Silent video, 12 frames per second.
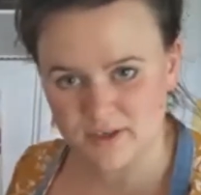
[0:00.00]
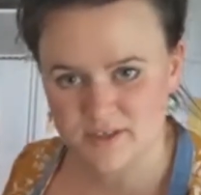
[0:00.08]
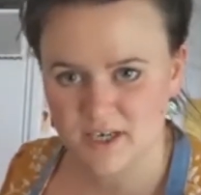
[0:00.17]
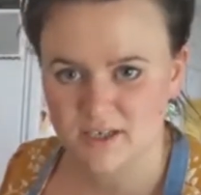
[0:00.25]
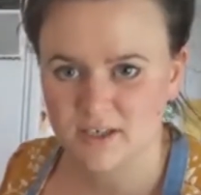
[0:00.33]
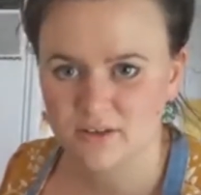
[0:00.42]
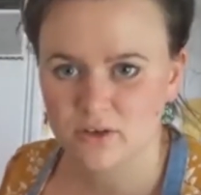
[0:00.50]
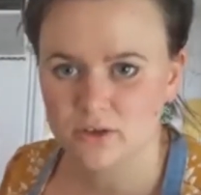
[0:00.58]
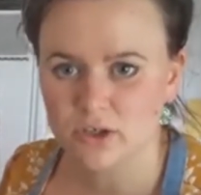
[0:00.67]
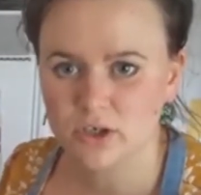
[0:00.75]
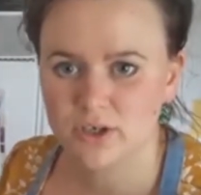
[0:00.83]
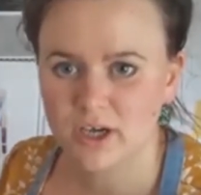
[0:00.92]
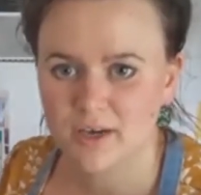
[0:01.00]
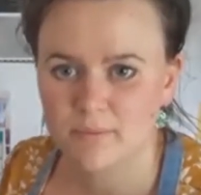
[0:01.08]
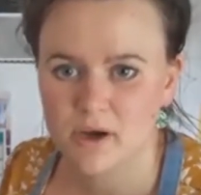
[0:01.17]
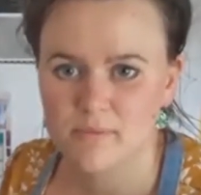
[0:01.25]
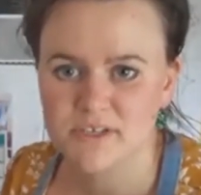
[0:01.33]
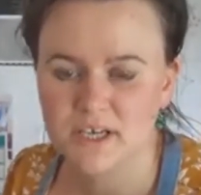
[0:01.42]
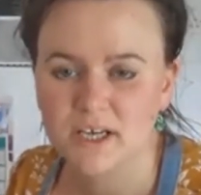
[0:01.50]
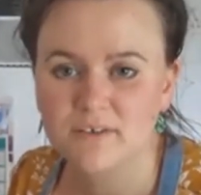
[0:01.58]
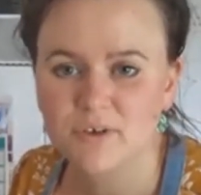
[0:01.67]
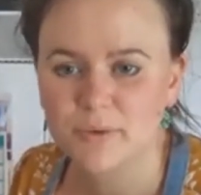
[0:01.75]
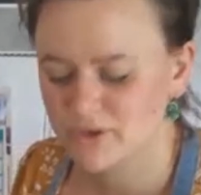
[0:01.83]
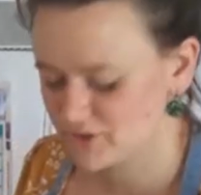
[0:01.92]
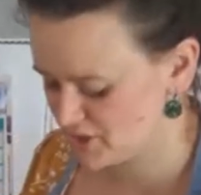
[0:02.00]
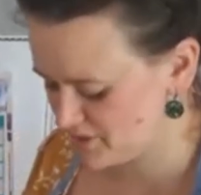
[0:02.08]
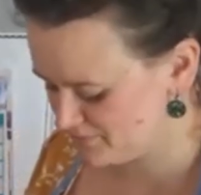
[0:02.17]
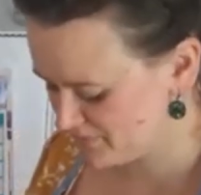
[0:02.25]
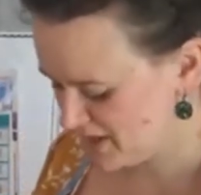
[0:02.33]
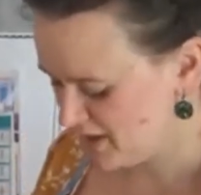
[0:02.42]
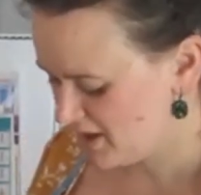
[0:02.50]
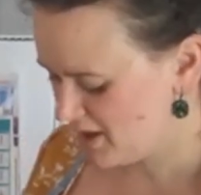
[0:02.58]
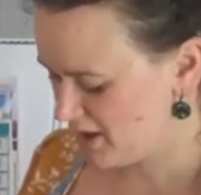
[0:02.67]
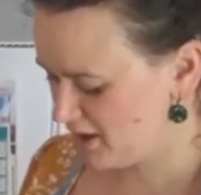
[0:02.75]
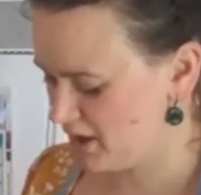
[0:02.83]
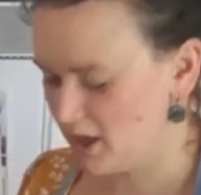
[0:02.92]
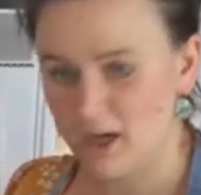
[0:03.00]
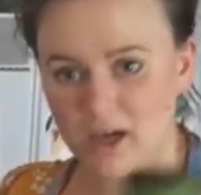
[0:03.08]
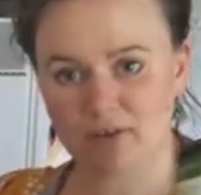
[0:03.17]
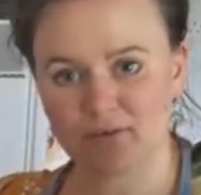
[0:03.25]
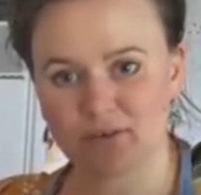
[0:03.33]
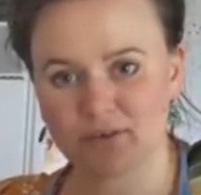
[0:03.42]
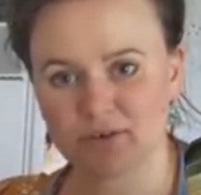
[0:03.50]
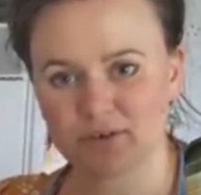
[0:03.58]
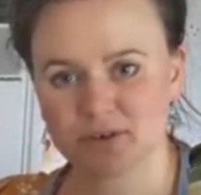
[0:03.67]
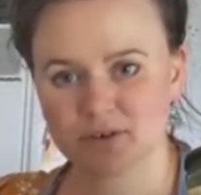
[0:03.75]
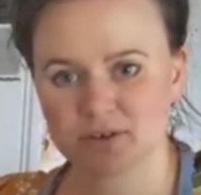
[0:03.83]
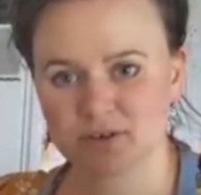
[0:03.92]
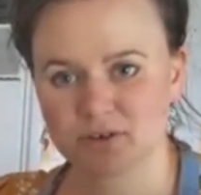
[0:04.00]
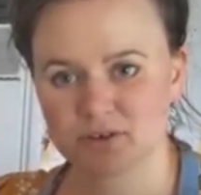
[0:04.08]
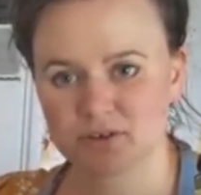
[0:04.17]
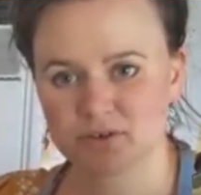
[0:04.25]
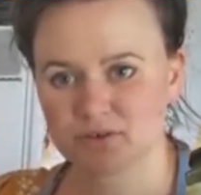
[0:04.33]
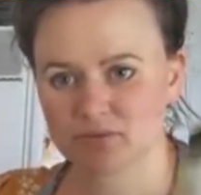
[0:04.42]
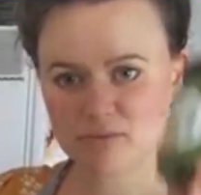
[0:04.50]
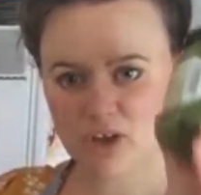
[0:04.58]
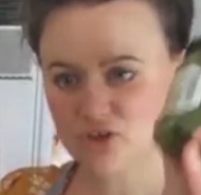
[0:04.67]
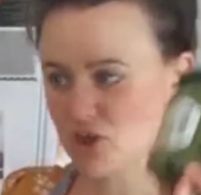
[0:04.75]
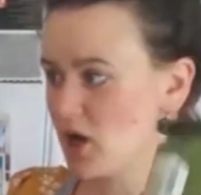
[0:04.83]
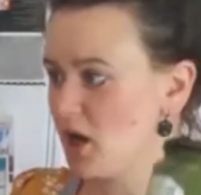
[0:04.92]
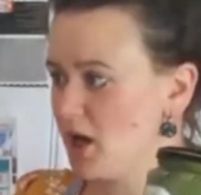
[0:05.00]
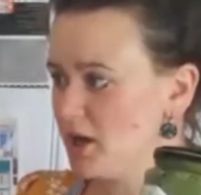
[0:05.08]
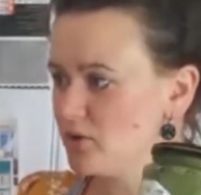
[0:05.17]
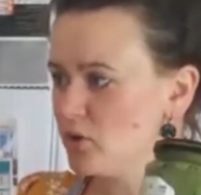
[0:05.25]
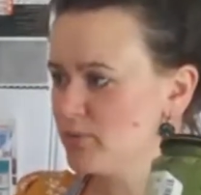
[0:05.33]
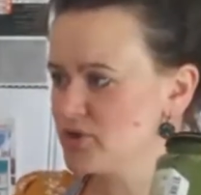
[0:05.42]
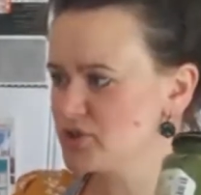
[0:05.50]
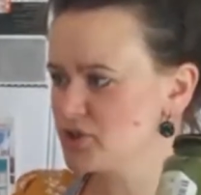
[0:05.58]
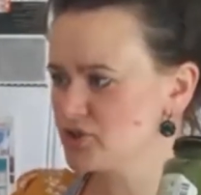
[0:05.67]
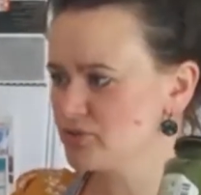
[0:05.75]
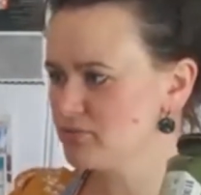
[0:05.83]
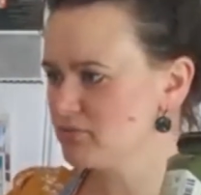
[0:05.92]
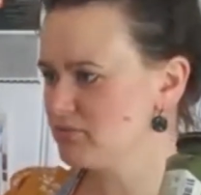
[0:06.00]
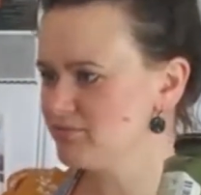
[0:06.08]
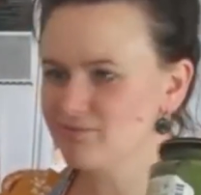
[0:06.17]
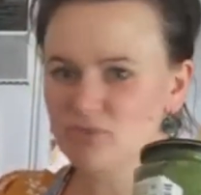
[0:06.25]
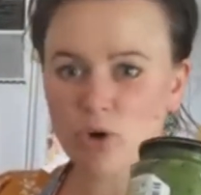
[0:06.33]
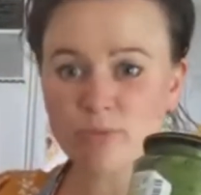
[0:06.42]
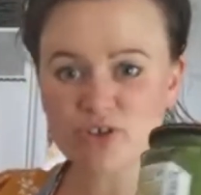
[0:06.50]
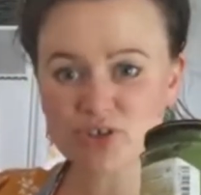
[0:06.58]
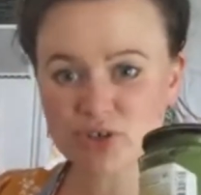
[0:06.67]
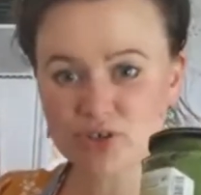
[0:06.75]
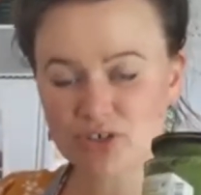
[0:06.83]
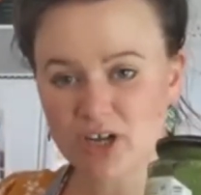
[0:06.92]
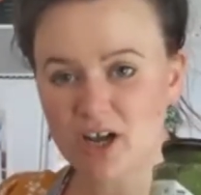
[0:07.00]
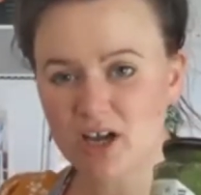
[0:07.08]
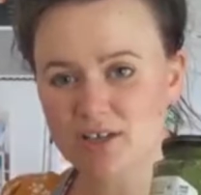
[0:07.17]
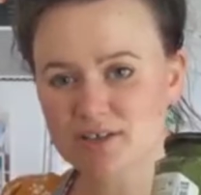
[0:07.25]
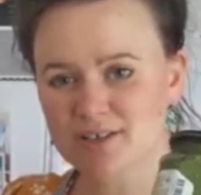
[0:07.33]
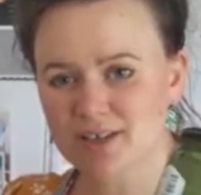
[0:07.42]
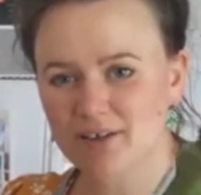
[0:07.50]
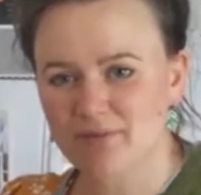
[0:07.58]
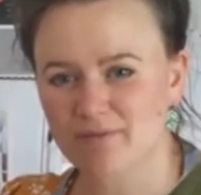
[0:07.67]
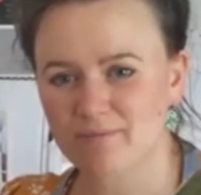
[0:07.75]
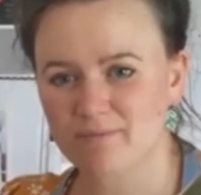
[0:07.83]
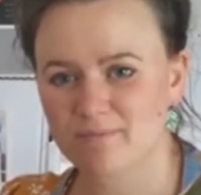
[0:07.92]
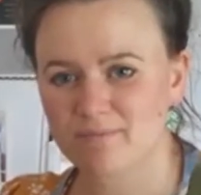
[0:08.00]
else added, though you could add Parmesan if you wanted to. And I have a jar, almost 2 jars of